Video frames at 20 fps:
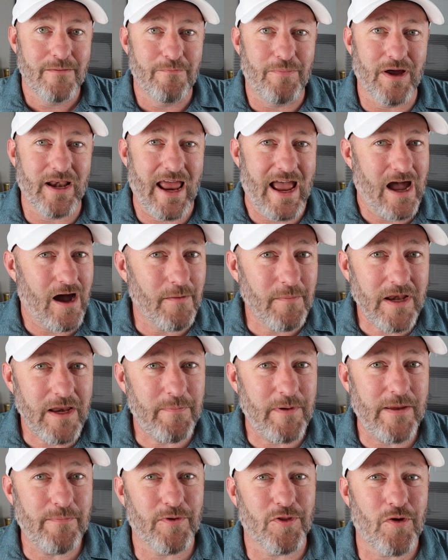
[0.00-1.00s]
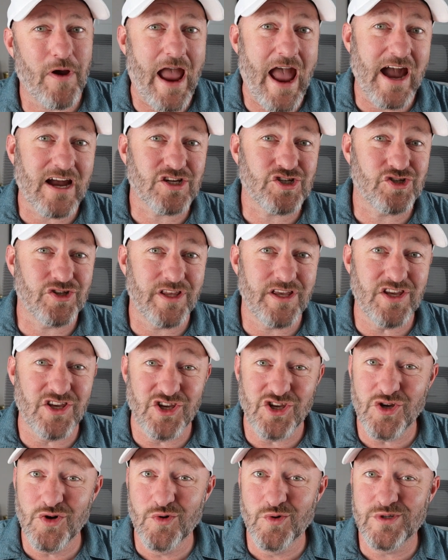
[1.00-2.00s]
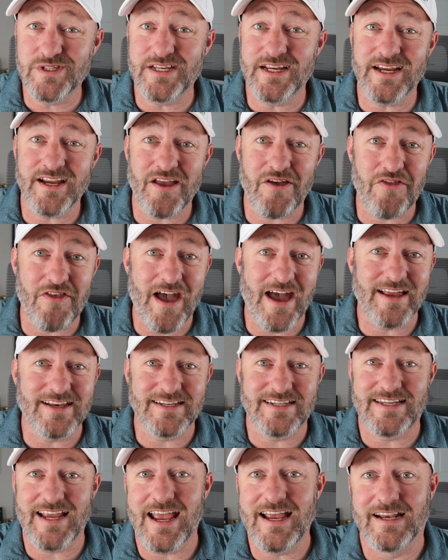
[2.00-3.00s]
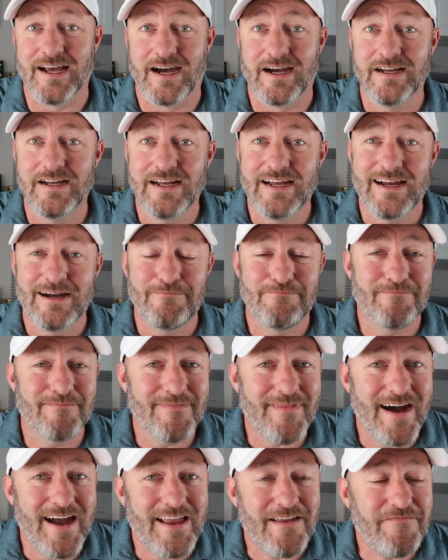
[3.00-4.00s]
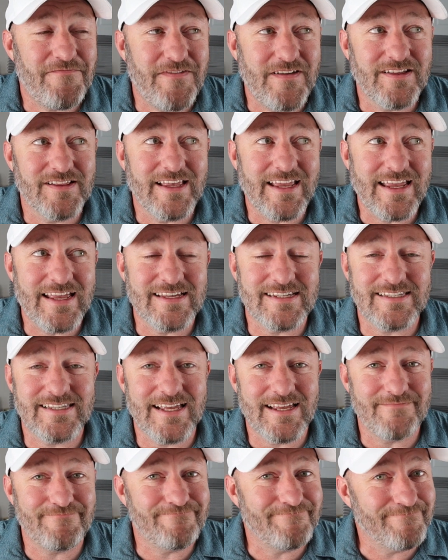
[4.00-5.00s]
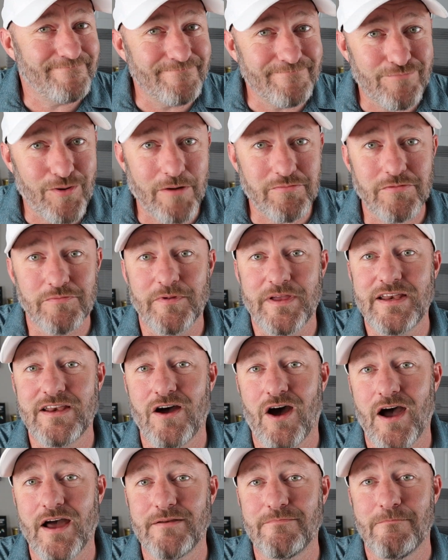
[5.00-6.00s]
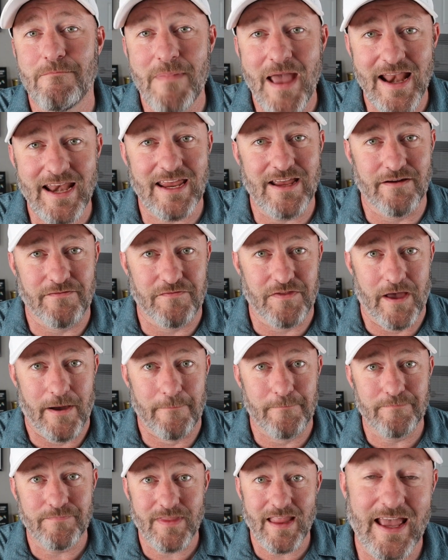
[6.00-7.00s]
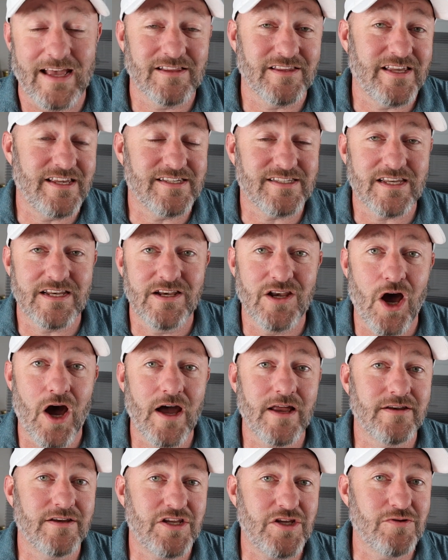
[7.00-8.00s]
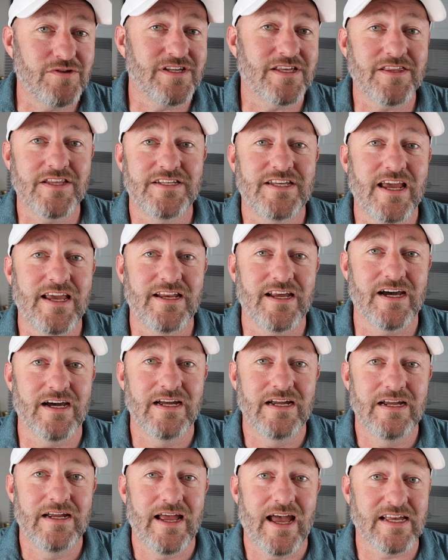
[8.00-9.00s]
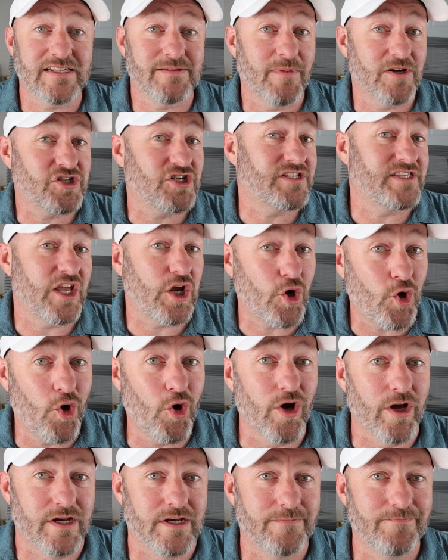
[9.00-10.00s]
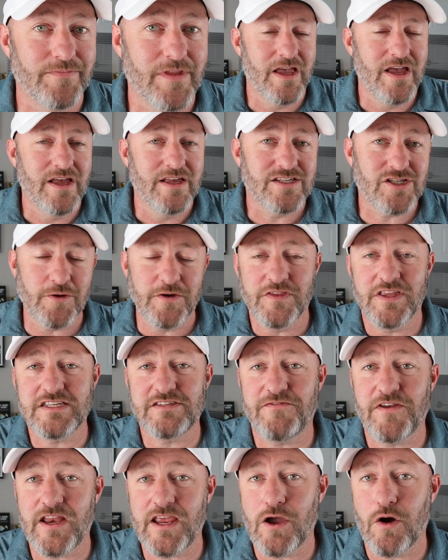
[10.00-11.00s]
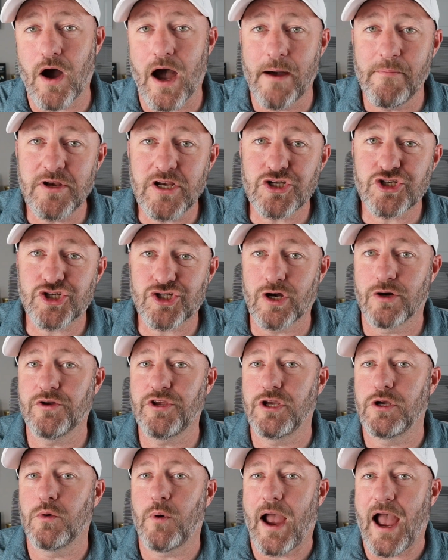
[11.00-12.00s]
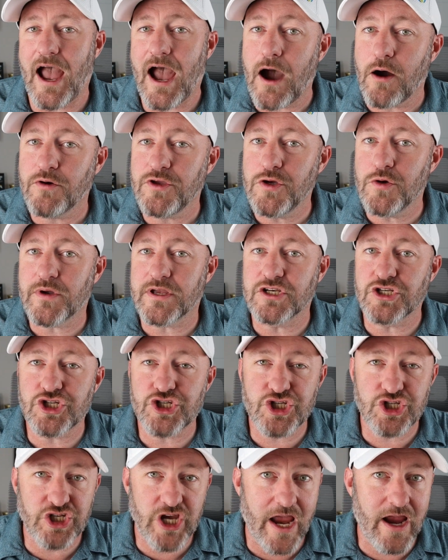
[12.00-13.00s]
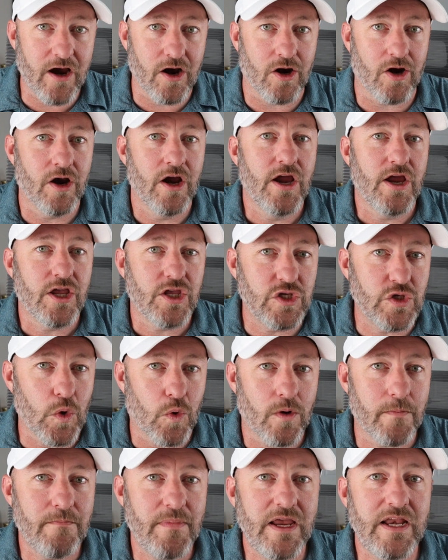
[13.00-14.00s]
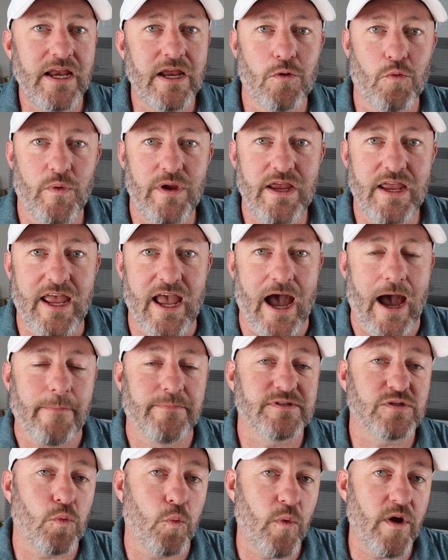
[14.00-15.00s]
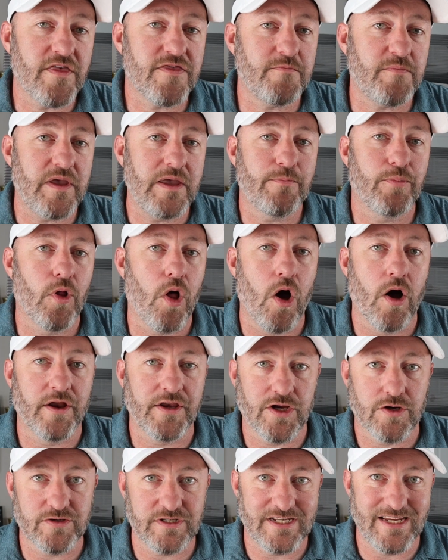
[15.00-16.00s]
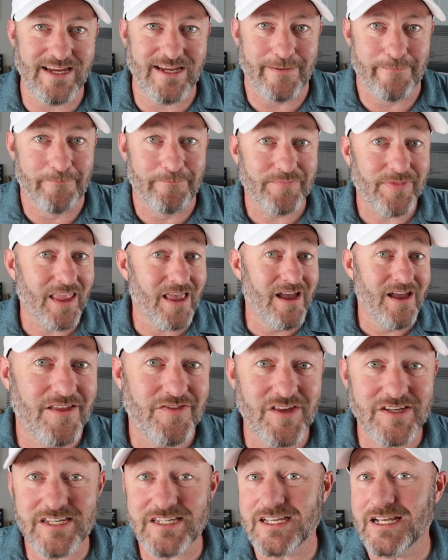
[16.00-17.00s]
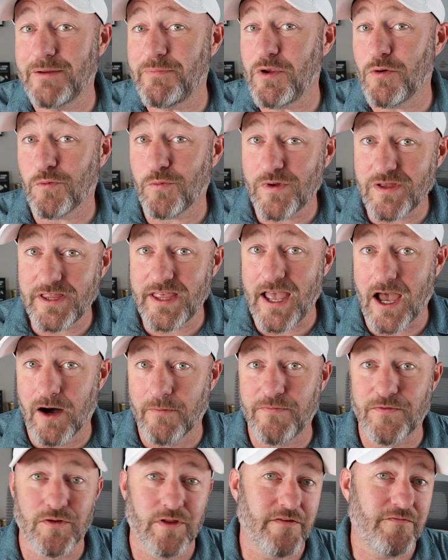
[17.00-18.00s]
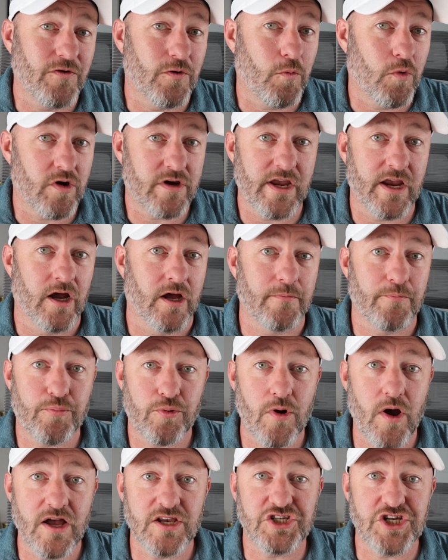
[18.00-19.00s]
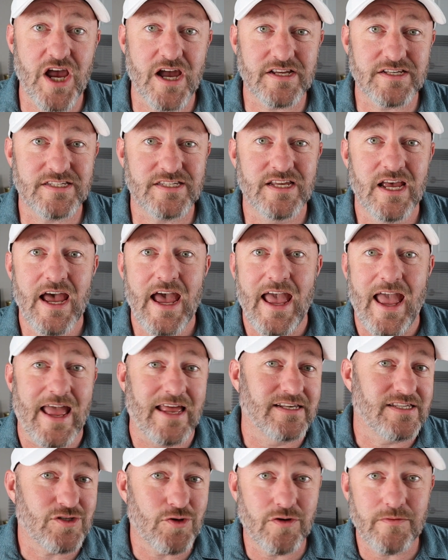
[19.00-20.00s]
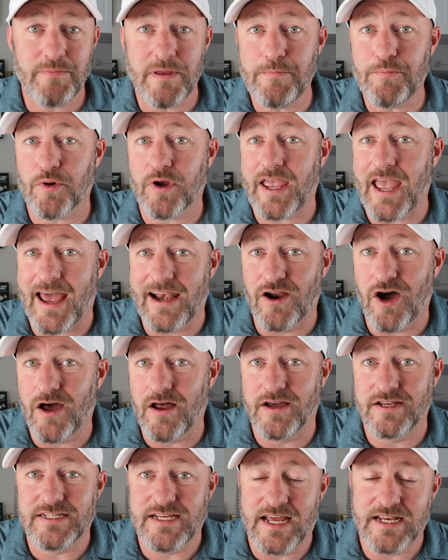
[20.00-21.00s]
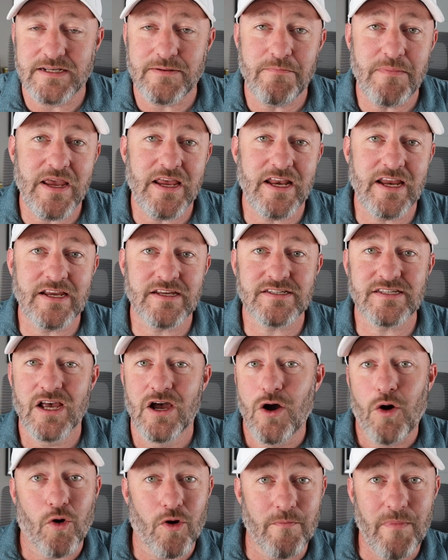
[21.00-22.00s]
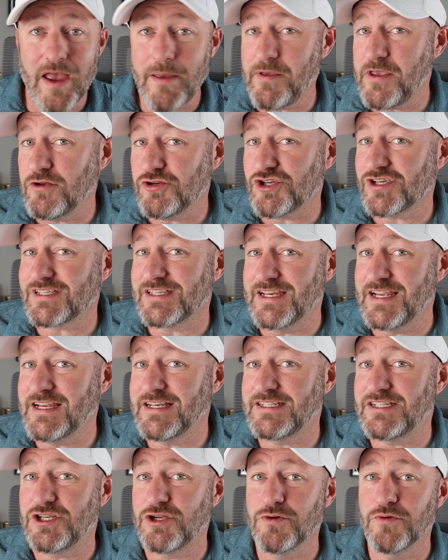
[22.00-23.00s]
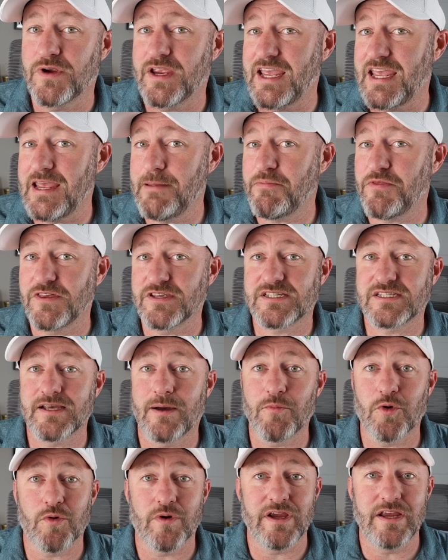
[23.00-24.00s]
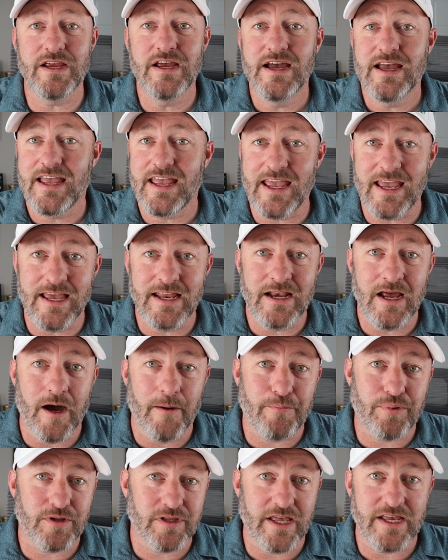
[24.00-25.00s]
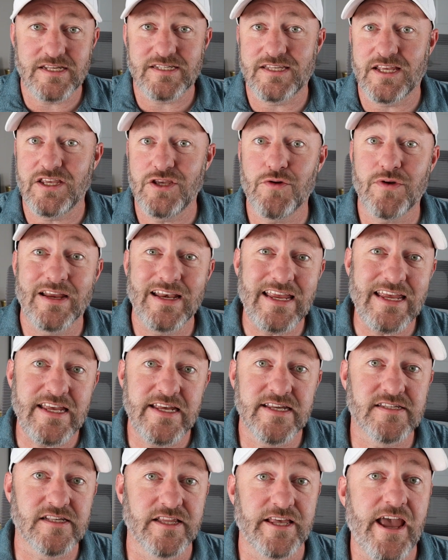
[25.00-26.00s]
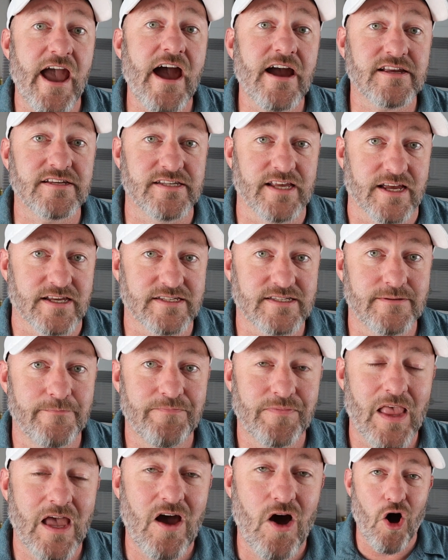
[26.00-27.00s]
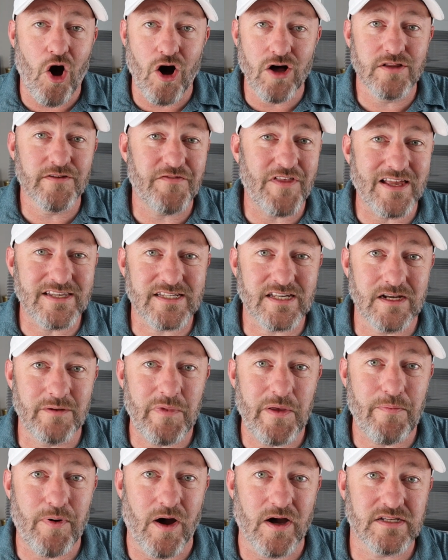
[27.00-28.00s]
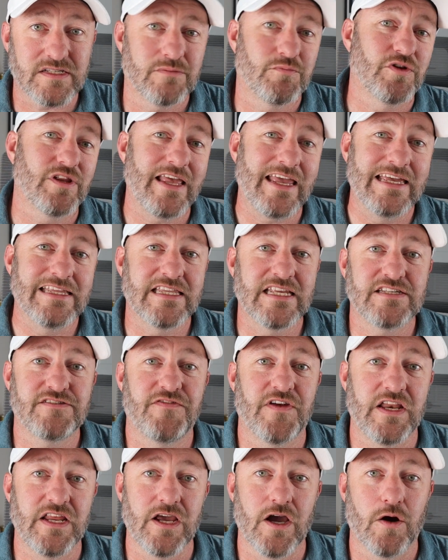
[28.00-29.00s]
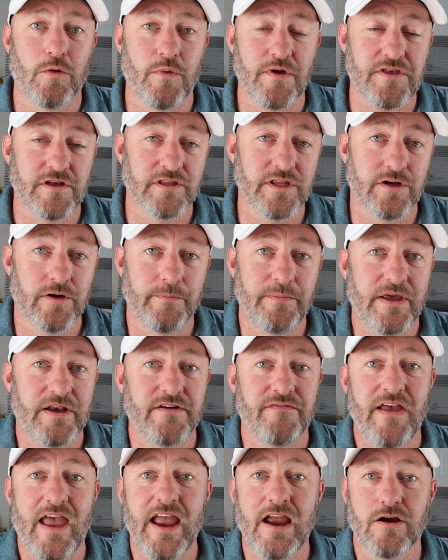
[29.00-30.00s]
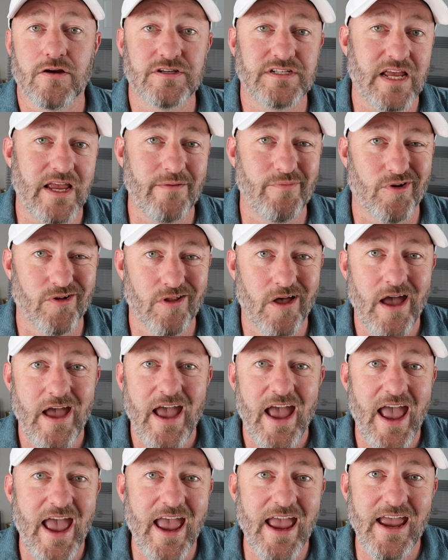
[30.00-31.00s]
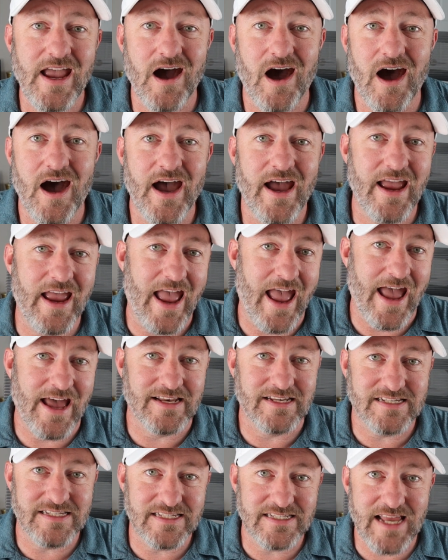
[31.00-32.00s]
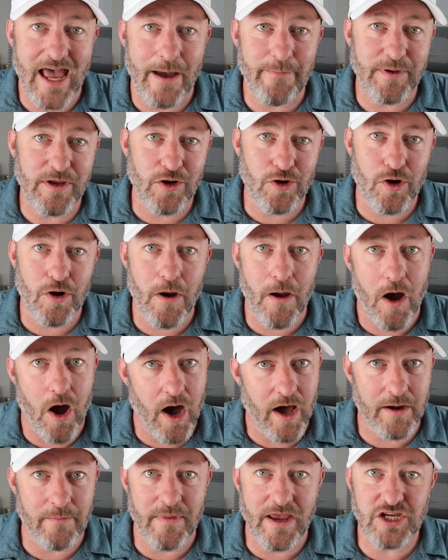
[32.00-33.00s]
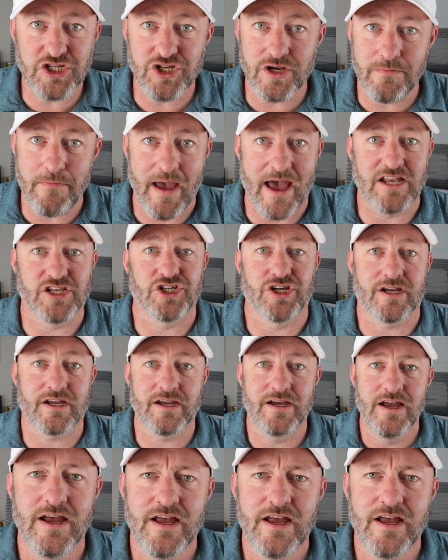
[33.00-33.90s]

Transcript: But how many people are actually using that data? My feeling is that probably not many of them, at least not using the data as much as they could. So in this video, I'm gonna show you how you can share your meeting recaps with people on your team. This is gonna be really helpful if you're working on projects and certain people cannot attend meetings, or maybe you just need to keep the summary in a place that you can easily access. All of that's gonna be possible in this video with a little bit of Airtable, AI, and Zapier automation magic.